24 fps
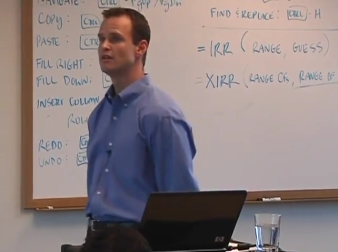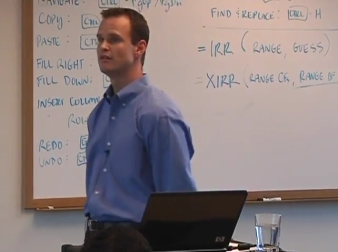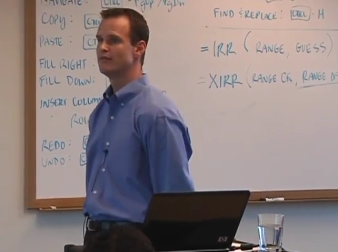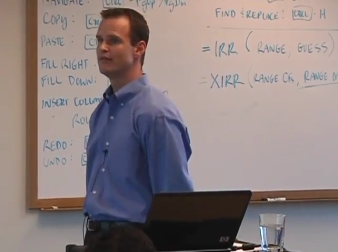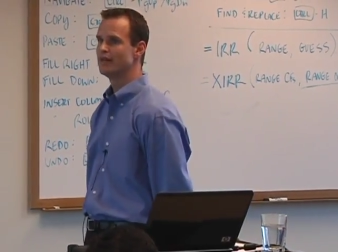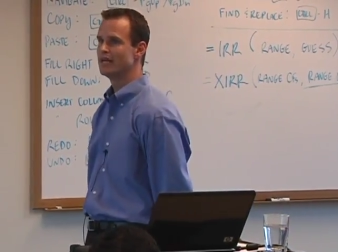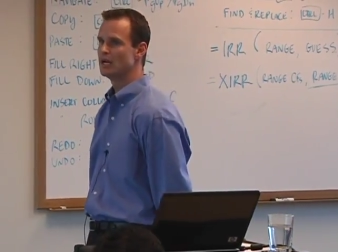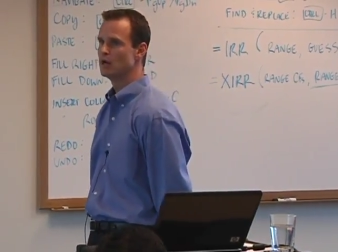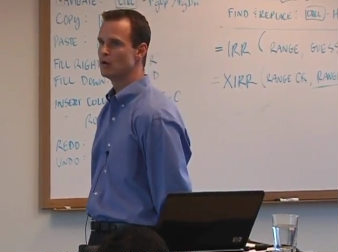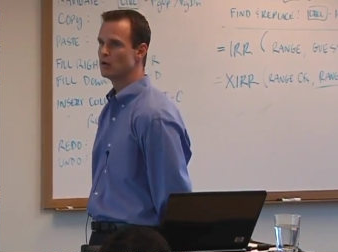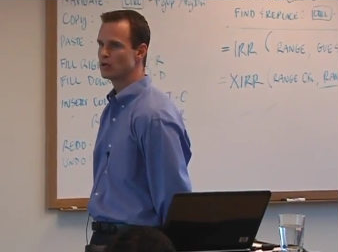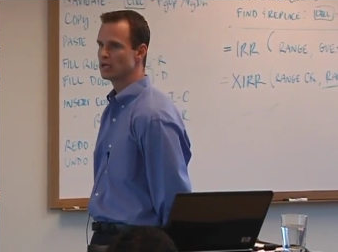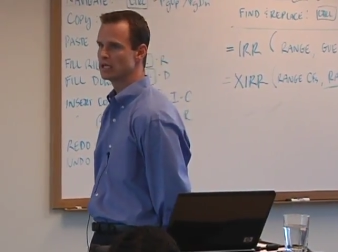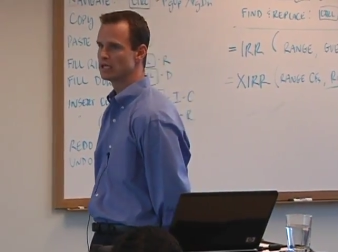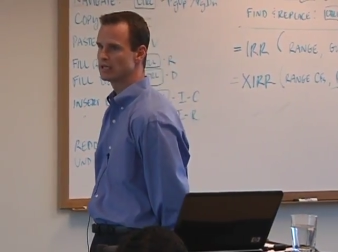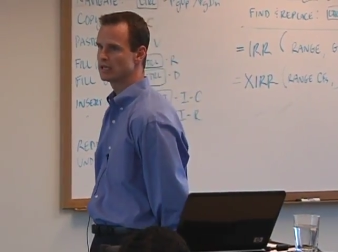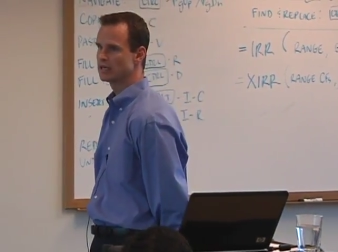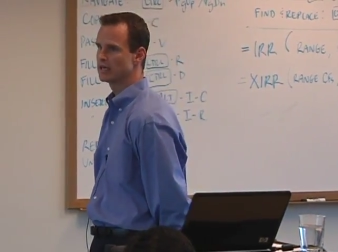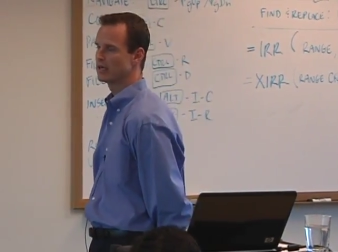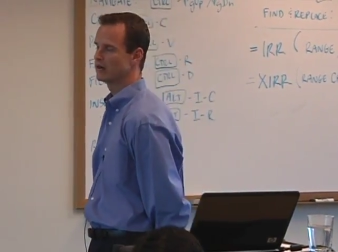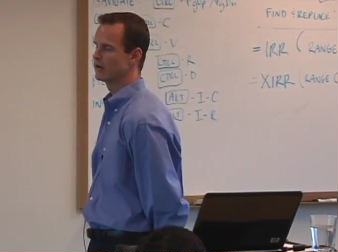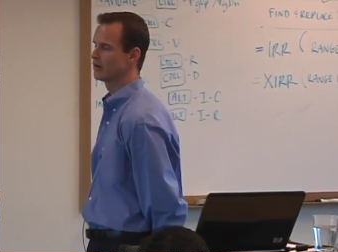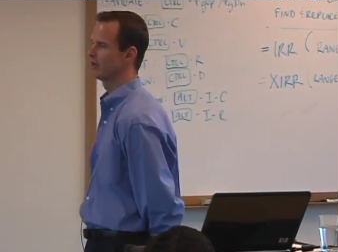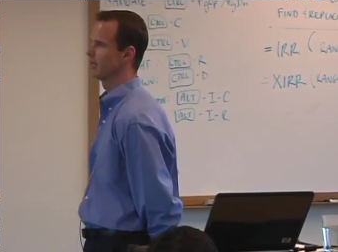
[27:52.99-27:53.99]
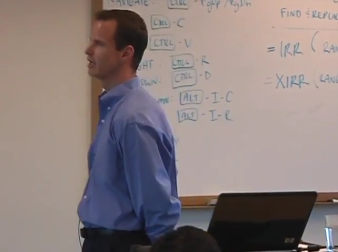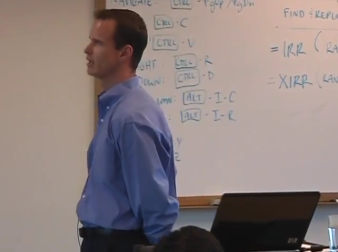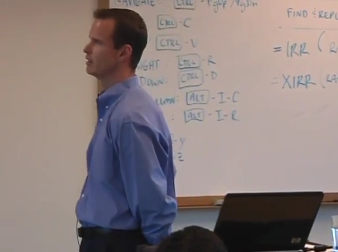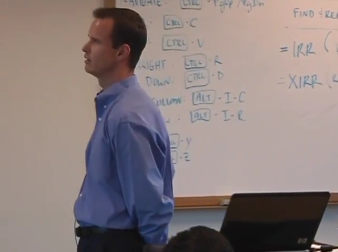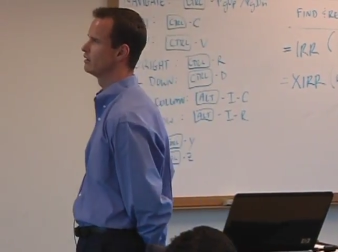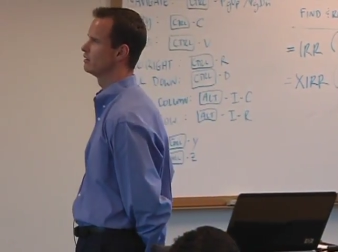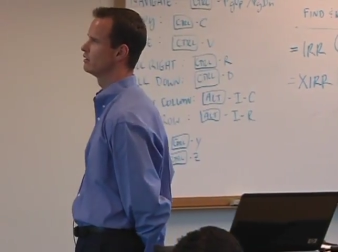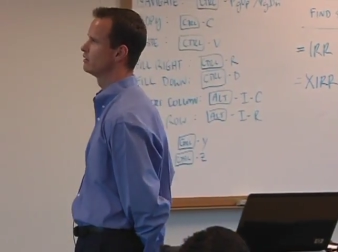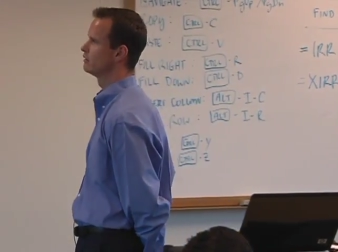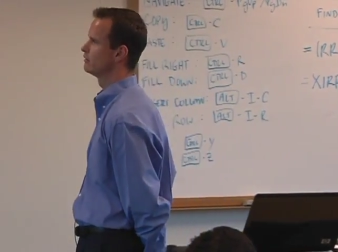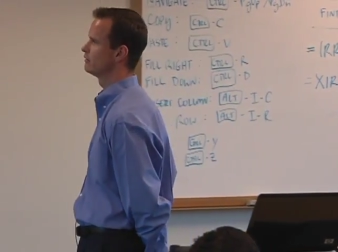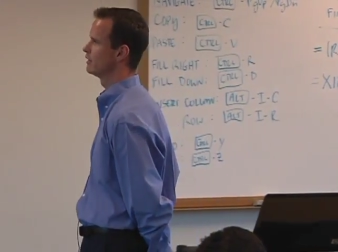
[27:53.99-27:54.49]
they don't get carry.
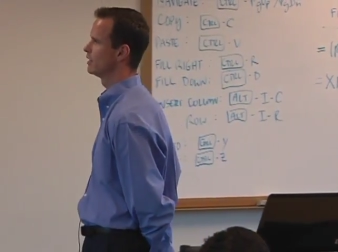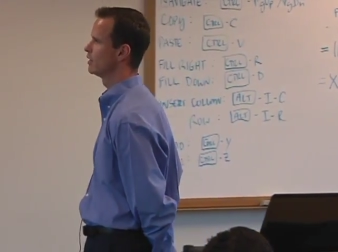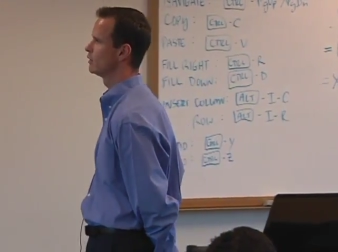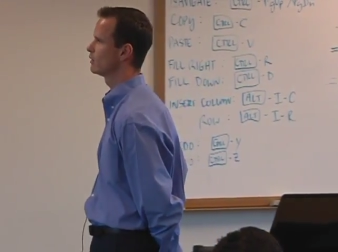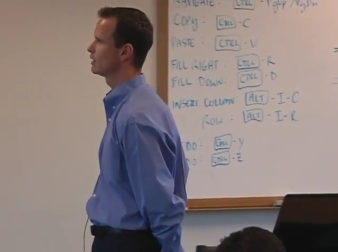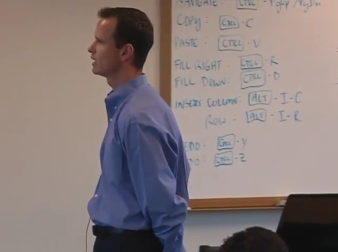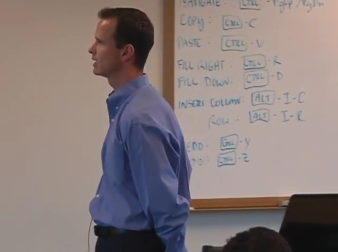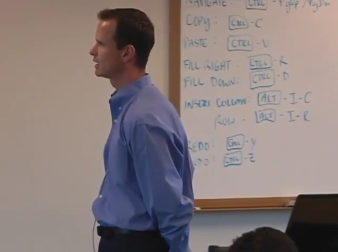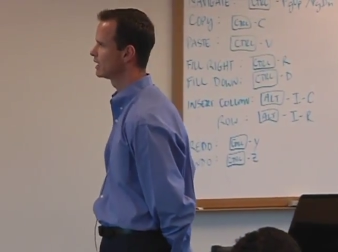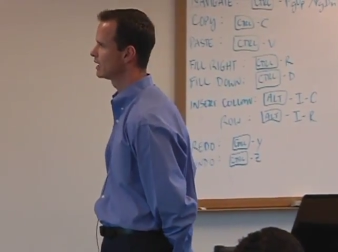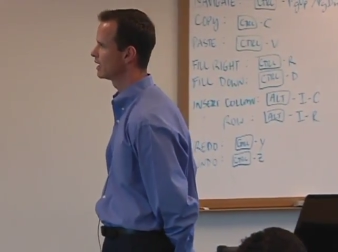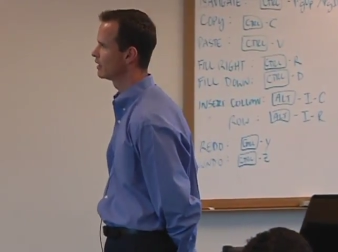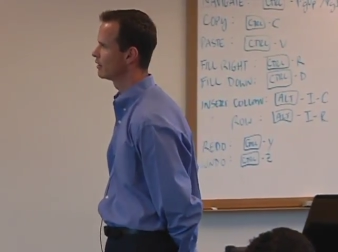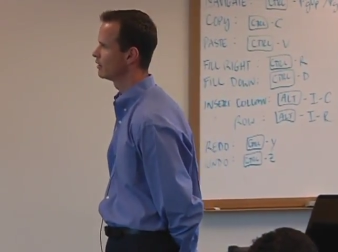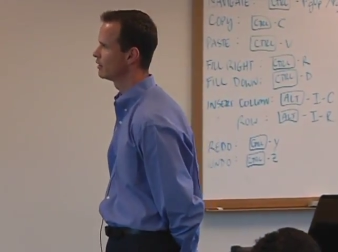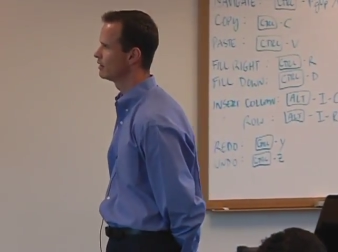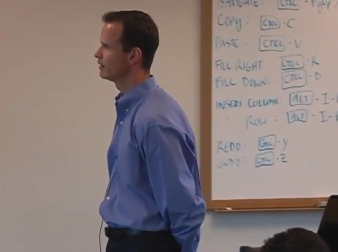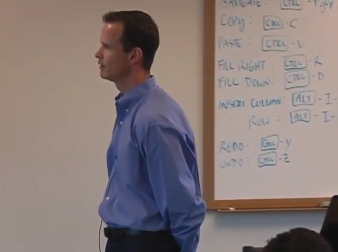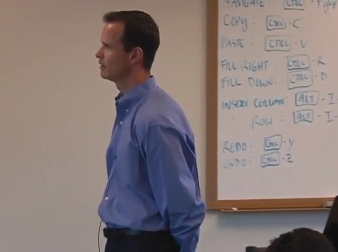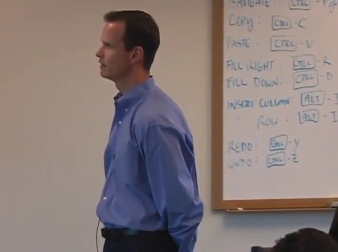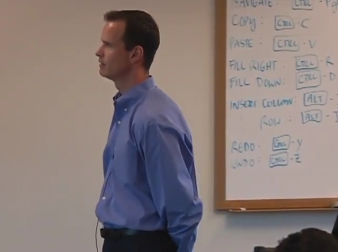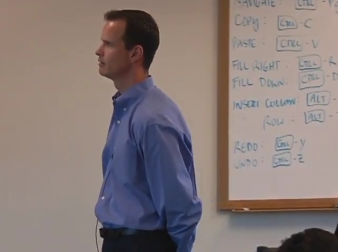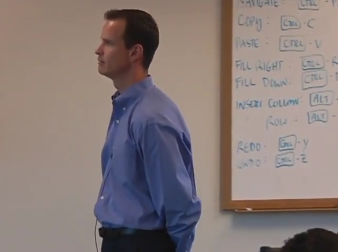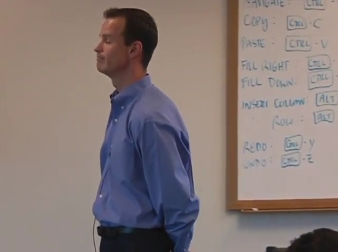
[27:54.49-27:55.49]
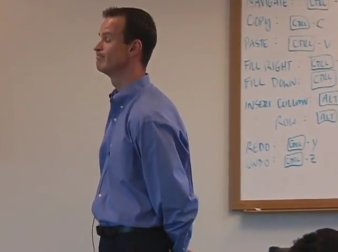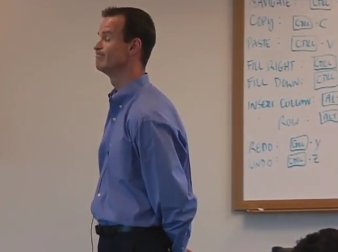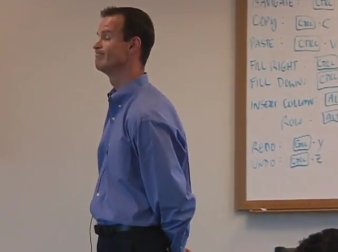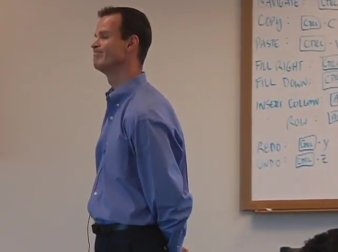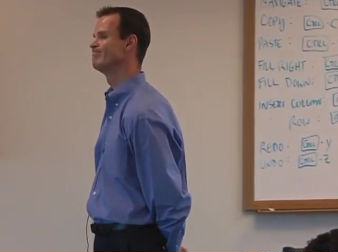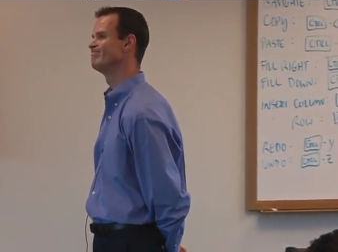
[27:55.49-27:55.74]
If they don't get carry, then